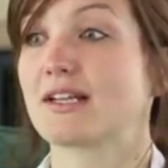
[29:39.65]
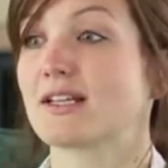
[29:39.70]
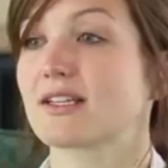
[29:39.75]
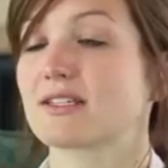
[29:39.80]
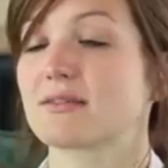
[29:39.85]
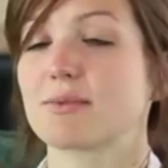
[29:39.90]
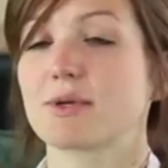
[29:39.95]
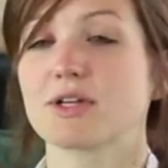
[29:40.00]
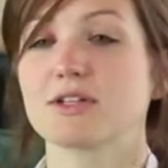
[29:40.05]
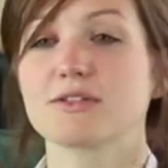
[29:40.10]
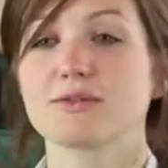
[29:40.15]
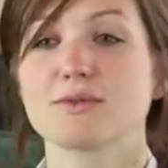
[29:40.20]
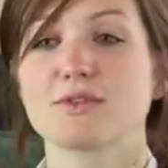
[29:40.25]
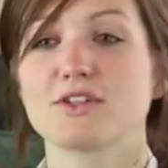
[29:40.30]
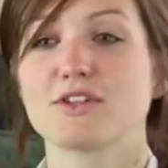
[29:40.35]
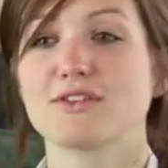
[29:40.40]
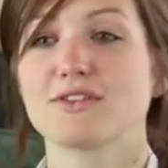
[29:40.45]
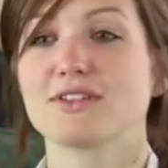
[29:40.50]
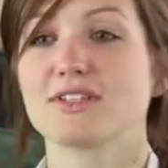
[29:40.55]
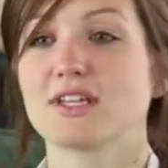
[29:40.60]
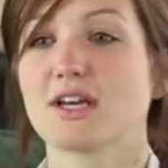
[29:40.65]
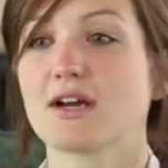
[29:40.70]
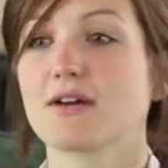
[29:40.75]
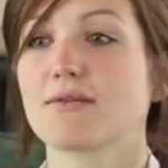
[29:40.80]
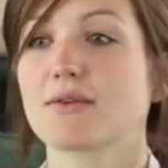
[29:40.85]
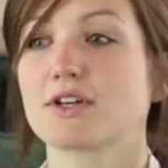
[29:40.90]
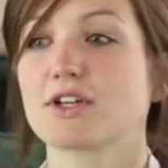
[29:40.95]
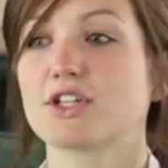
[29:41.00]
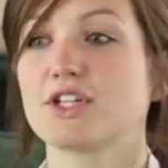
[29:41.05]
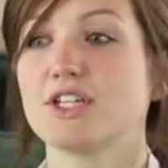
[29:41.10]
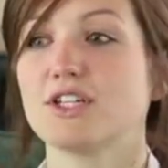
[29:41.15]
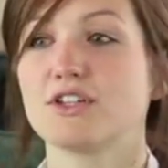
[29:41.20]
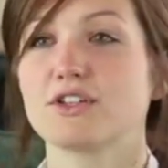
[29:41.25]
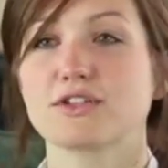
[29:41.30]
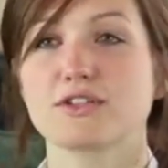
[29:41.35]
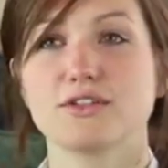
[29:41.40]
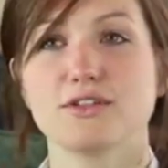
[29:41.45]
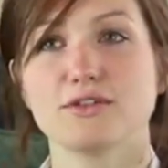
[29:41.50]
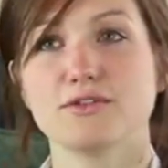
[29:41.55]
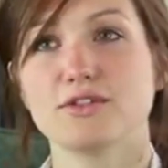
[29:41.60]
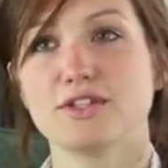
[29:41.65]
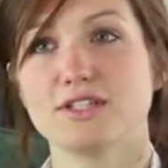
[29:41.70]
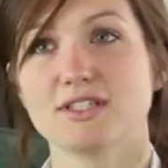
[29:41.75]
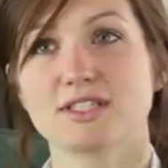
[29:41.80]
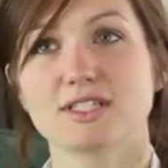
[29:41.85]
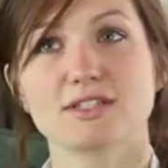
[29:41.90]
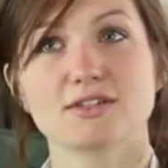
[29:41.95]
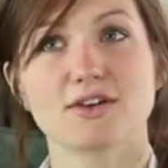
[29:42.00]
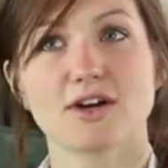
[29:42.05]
experience when she was young where she just knew Jesus